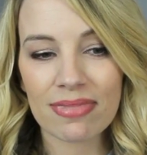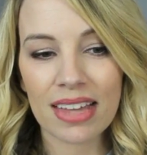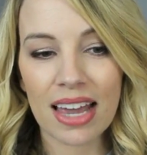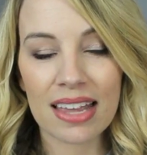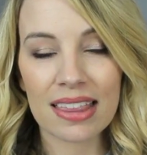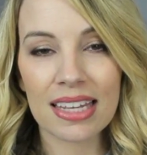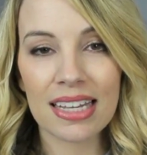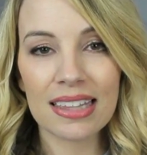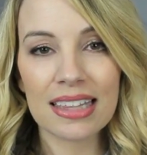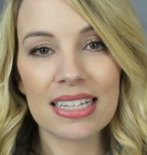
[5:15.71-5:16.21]
I
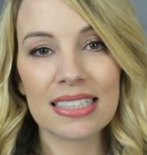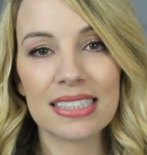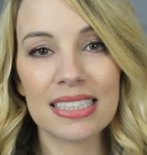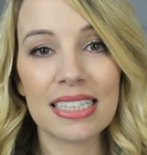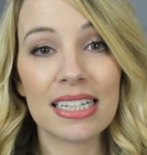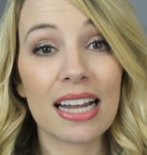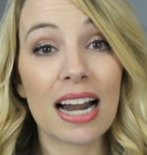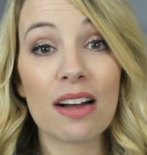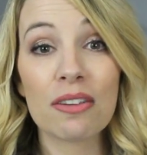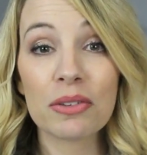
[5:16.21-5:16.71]
think that's
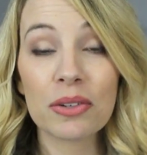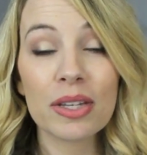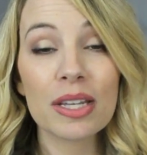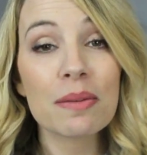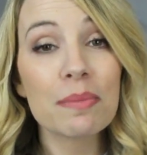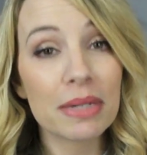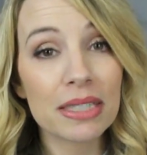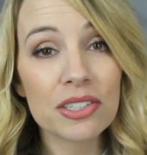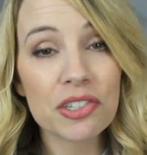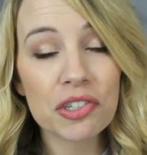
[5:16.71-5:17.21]
it. I really
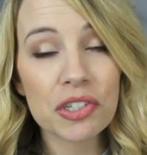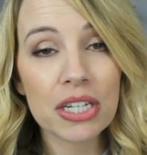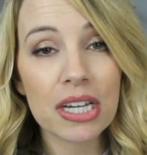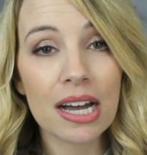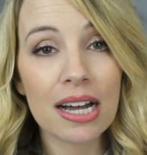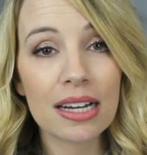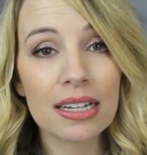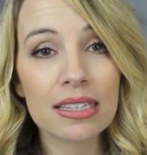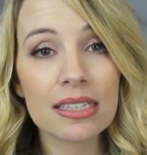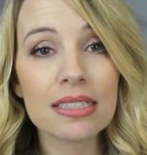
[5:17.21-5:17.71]
missed you
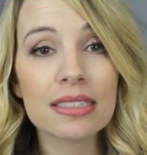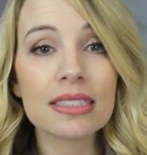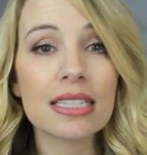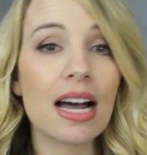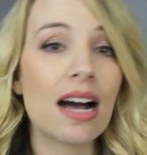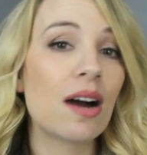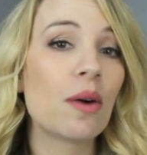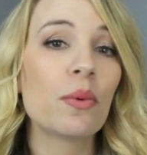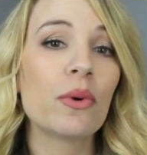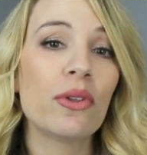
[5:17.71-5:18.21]
guys.
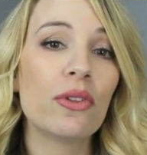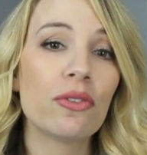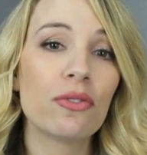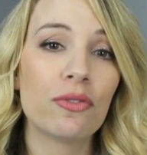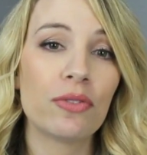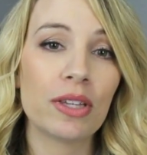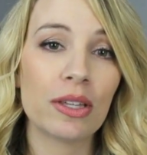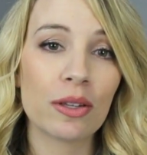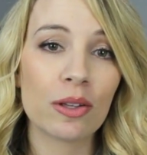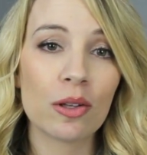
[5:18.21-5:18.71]
I will
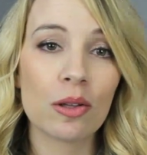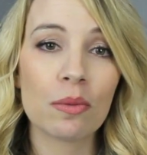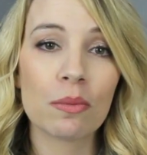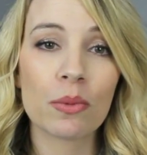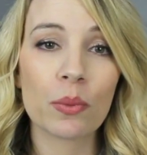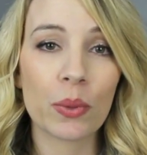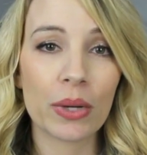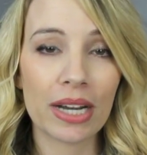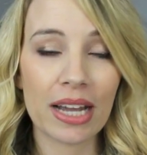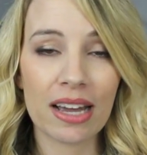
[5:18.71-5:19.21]
film
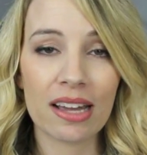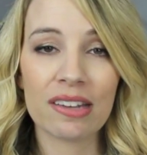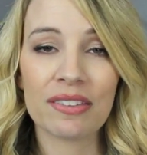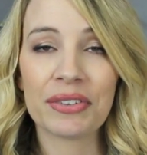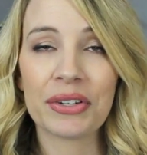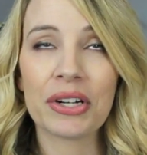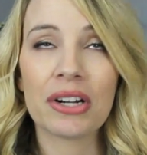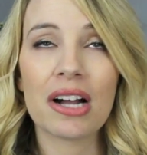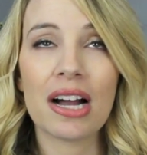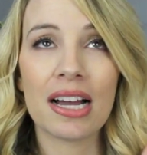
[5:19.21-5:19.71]

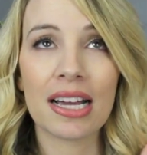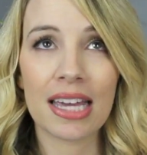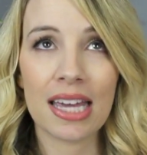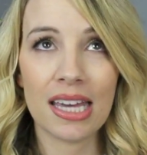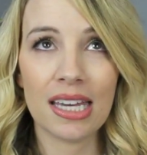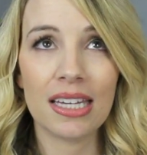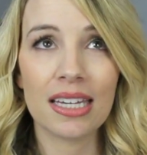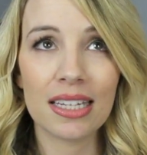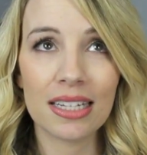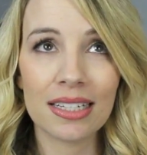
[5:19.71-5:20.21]
whenever I
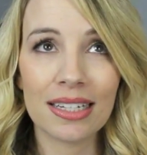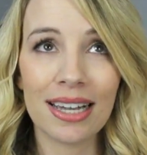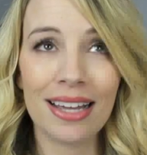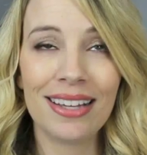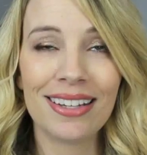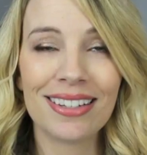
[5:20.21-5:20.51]
can.